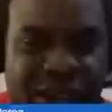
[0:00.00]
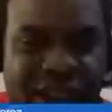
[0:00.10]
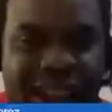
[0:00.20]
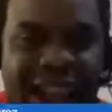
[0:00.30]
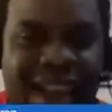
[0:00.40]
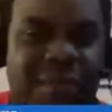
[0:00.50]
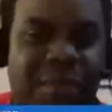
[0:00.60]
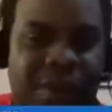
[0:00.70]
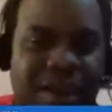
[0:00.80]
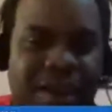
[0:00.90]
and then pronounce
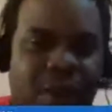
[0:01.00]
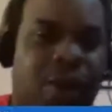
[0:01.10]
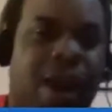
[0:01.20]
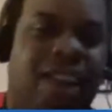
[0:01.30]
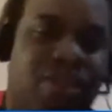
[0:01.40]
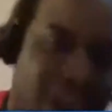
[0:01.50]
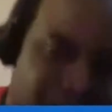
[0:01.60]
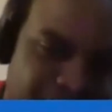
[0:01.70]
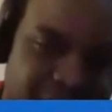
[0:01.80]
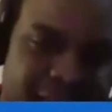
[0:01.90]
that word as rugby,
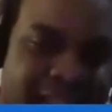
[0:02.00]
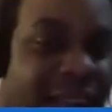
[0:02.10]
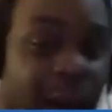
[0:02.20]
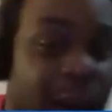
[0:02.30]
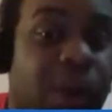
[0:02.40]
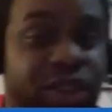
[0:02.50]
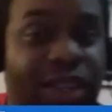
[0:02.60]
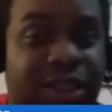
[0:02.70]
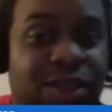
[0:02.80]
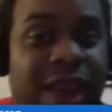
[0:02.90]
which to
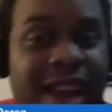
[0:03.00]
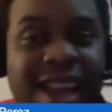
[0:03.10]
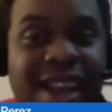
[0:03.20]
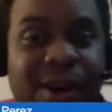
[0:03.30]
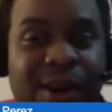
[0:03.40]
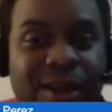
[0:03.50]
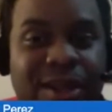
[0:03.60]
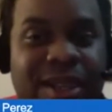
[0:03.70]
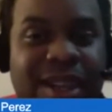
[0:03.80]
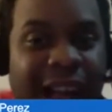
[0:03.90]
my ears
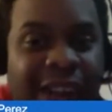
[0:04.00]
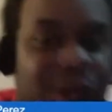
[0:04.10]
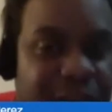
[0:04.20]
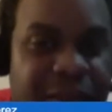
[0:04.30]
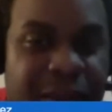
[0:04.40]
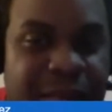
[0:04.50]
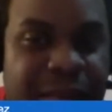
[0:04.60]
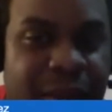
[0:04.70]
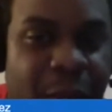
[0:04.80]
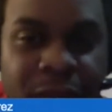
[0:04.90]
annoys me.
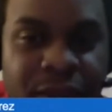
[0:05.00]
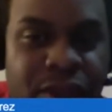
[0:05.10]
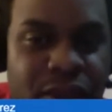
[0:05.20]
Why don't you just say